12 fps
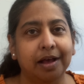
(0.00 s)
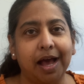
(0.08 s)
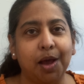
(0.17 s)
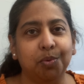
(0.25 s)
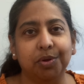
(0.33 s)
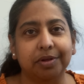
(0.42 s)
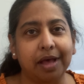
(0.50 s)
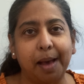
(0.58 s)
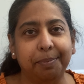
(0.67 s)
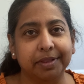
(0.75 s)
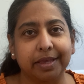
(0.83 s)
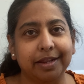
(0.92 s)
I will
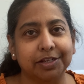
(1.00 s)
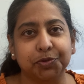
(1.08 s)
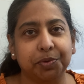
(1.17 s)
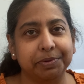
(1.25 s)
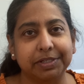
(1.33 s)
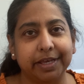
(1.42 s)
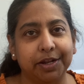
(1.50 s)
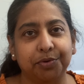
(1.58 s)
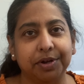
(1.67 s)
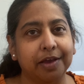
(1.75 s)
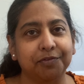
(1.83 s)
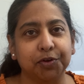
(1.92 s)
happily eat a sweet potato
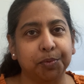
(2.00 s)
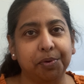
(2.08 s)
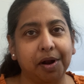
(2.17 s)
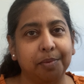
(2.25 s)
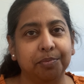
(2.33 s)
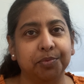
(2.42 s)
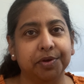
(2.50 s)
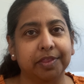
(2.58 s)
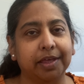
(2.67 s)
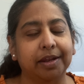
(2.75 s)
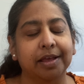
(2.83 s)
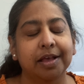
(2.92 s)
and have no problem with
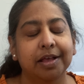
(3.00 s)
it.